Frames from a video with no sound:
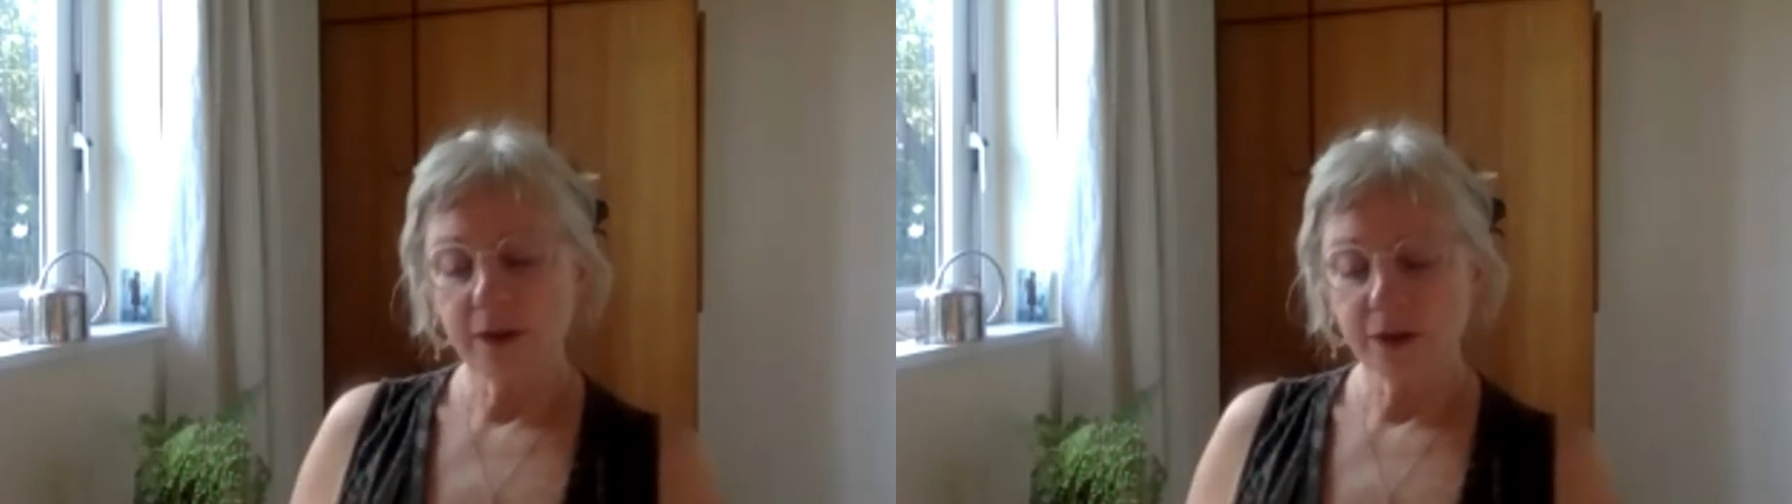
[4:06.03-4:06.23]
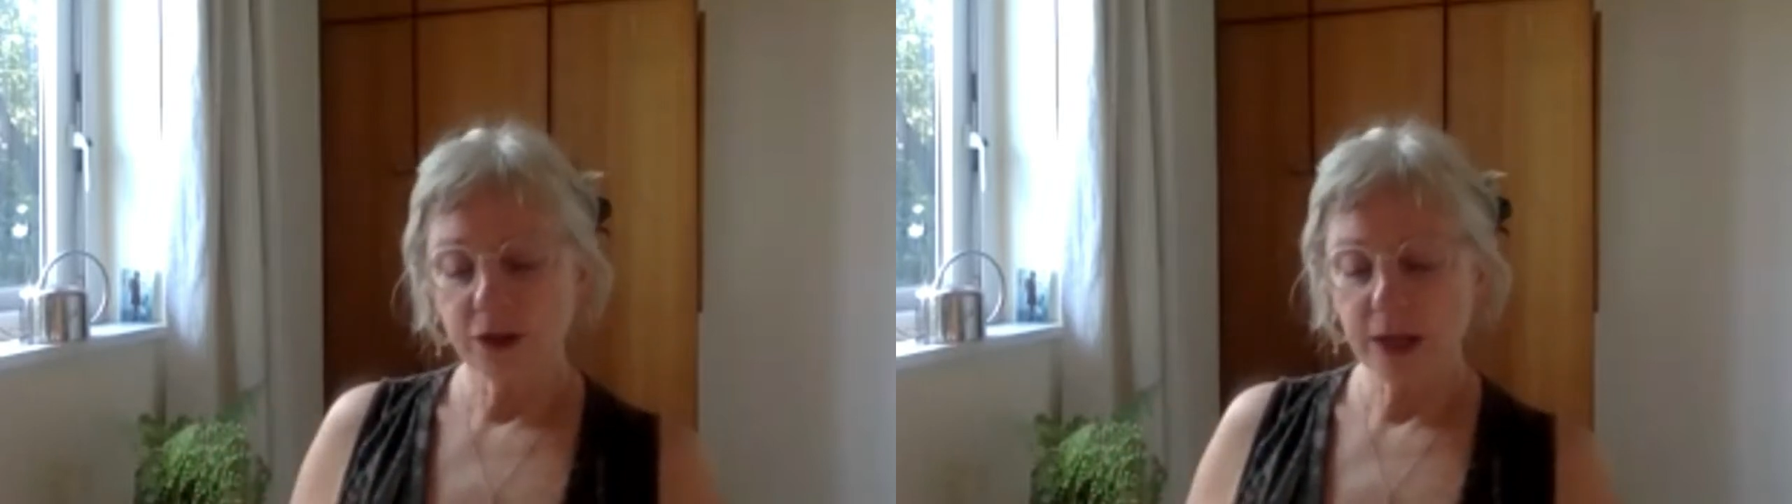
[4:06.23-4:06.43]

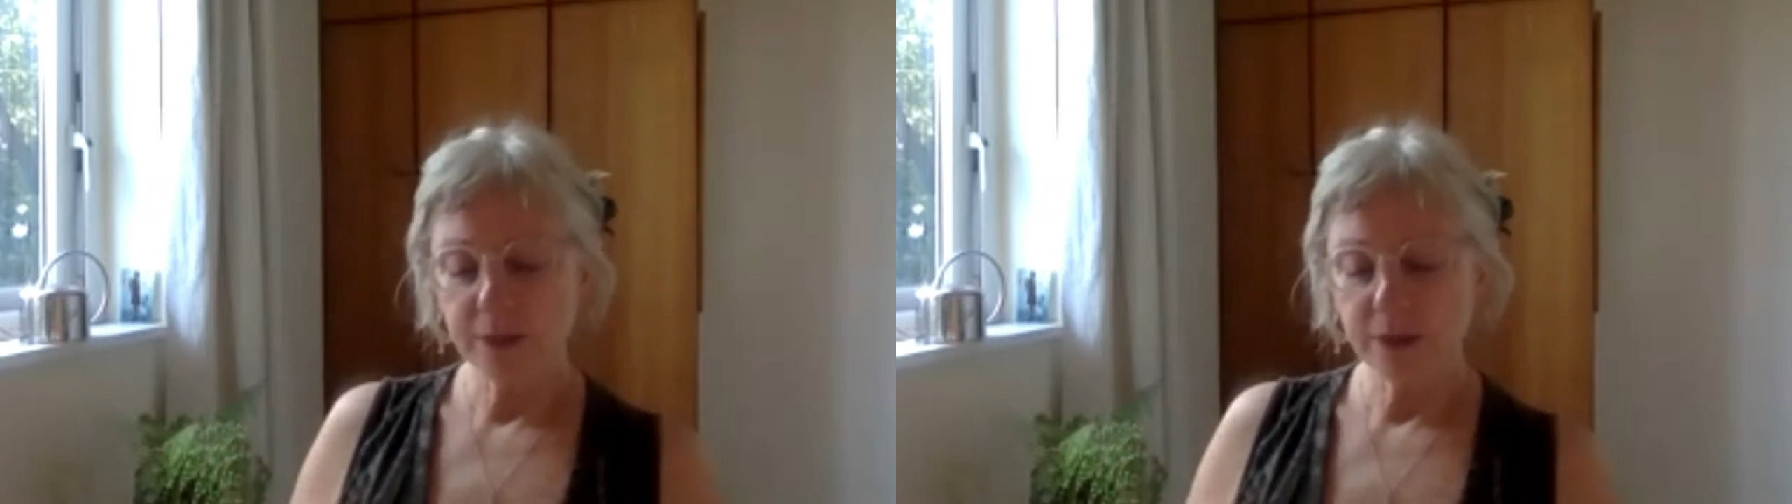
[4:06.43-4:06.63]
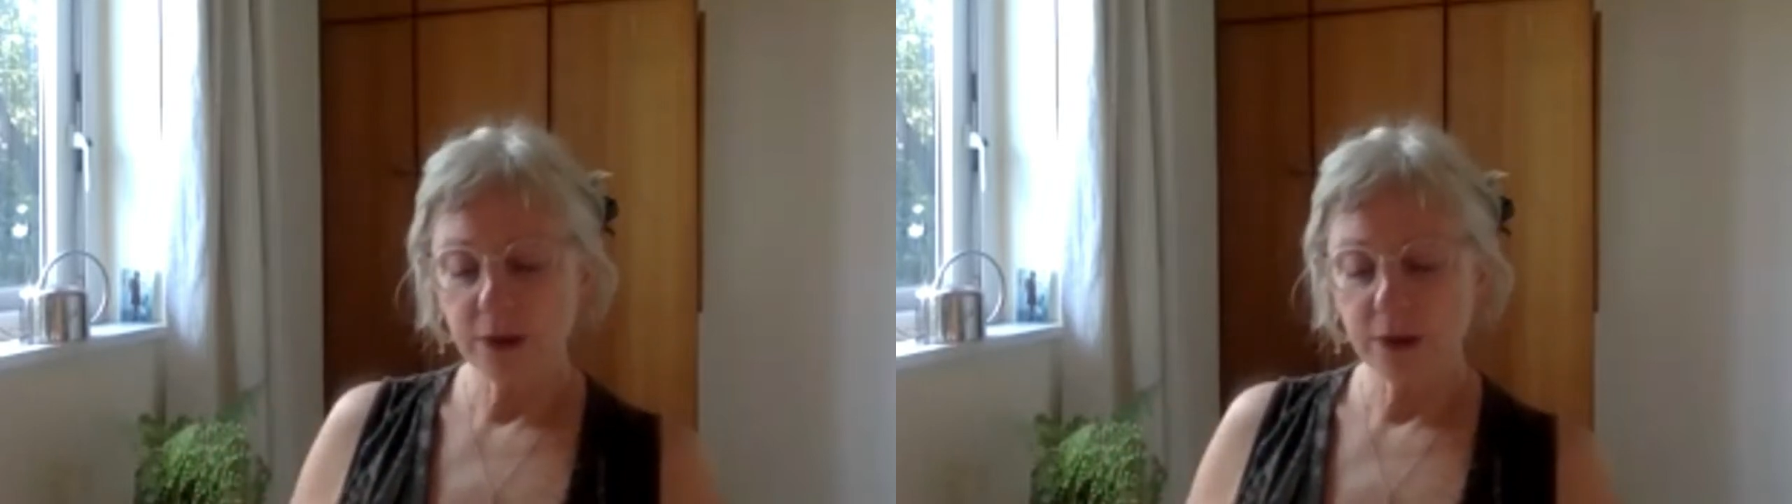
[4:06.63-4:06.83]
a
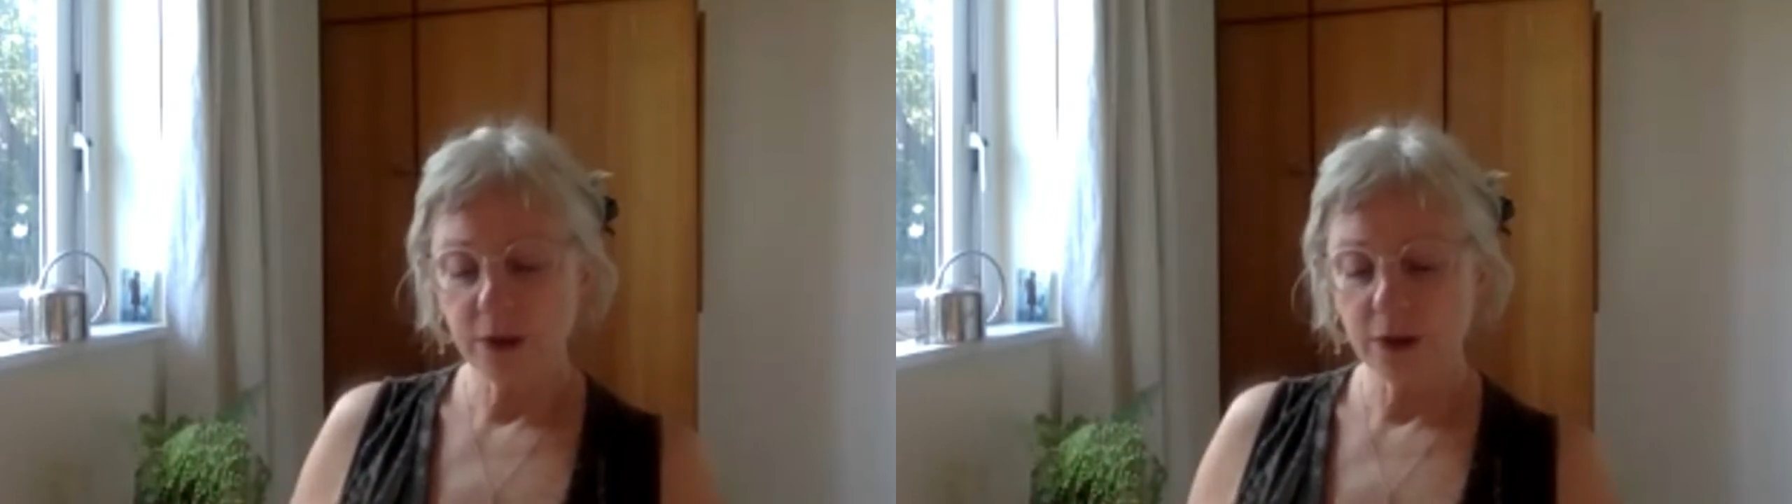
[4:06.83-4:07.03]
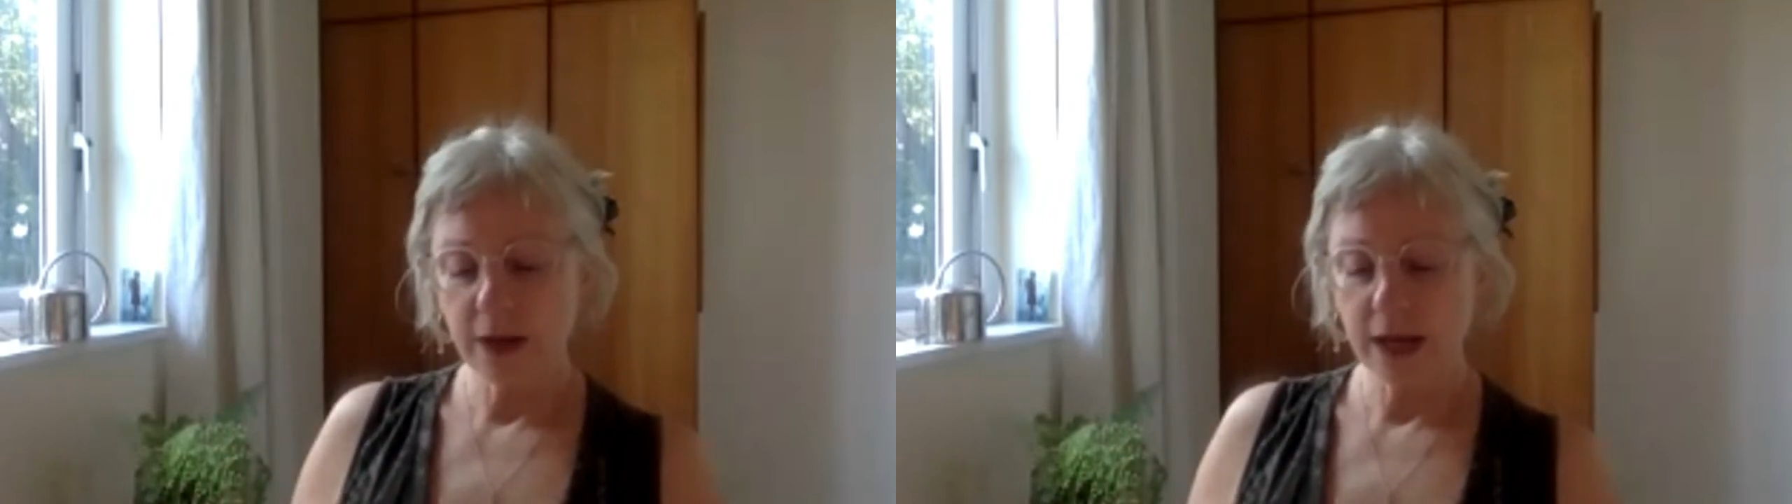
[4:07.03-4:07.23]
chapter
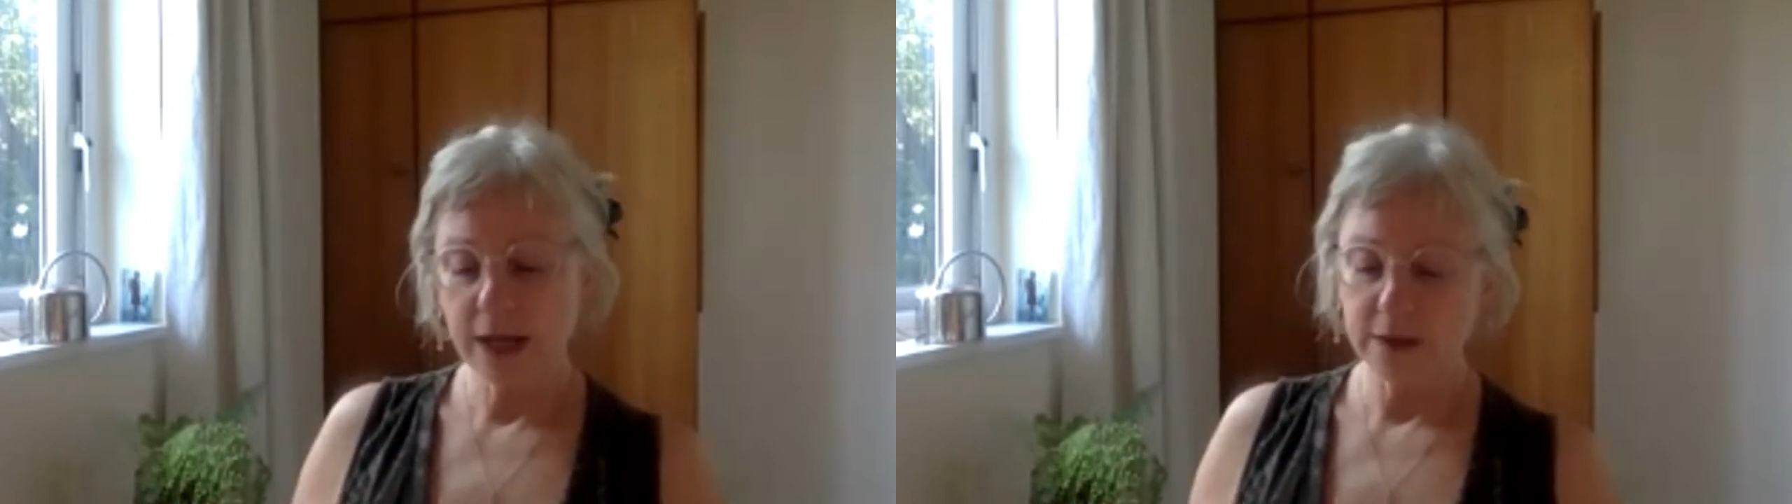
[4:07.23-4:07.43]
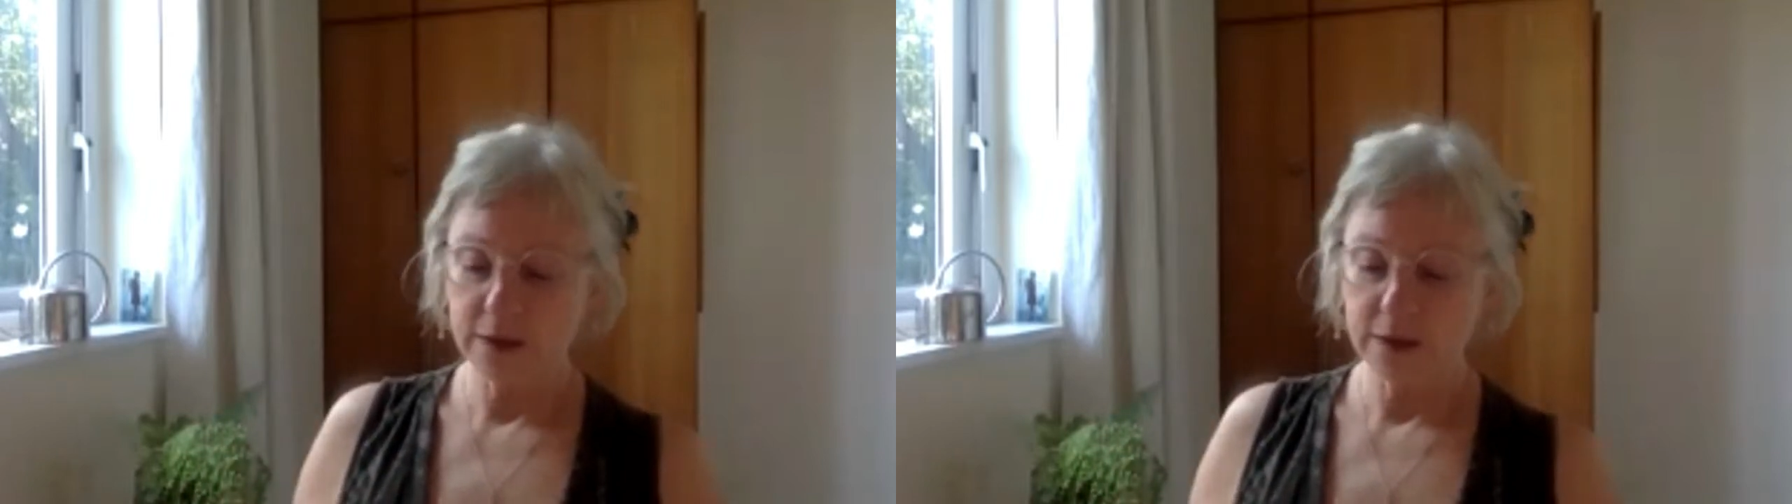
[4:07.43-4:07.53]
that